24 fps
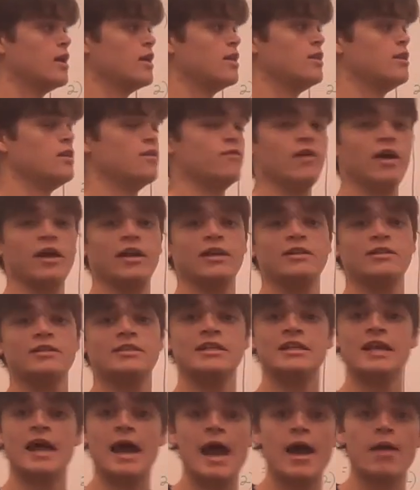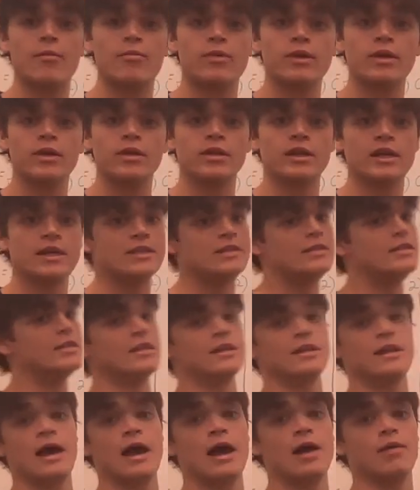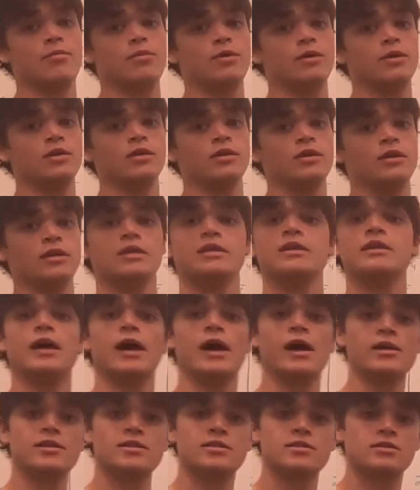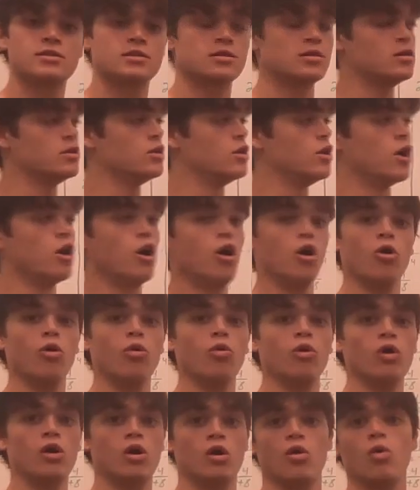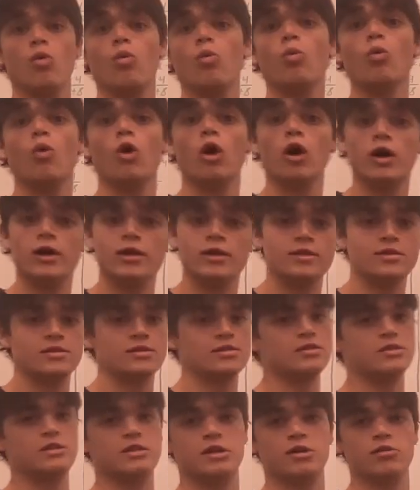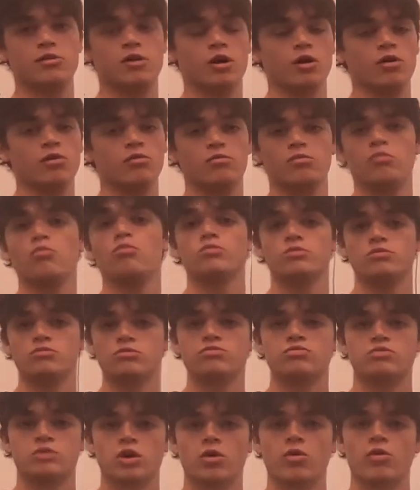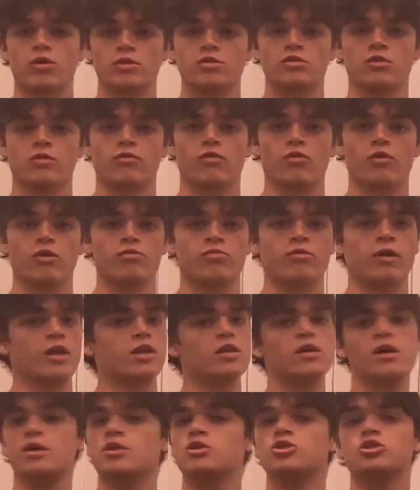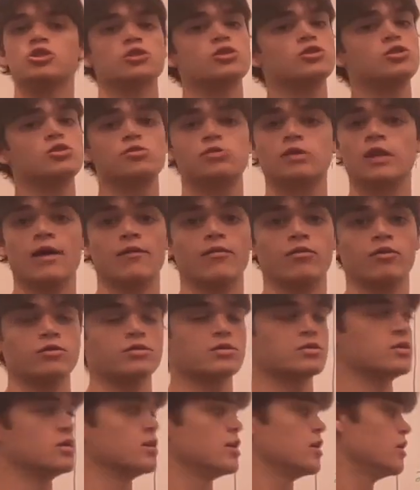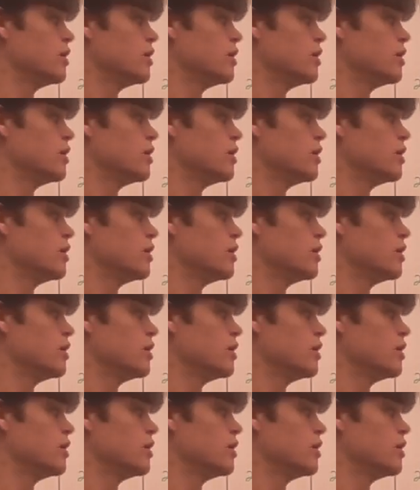The event did happen, it didn't happen, yes, no, 1, 0, so on and so forth, right? Just 2 levels.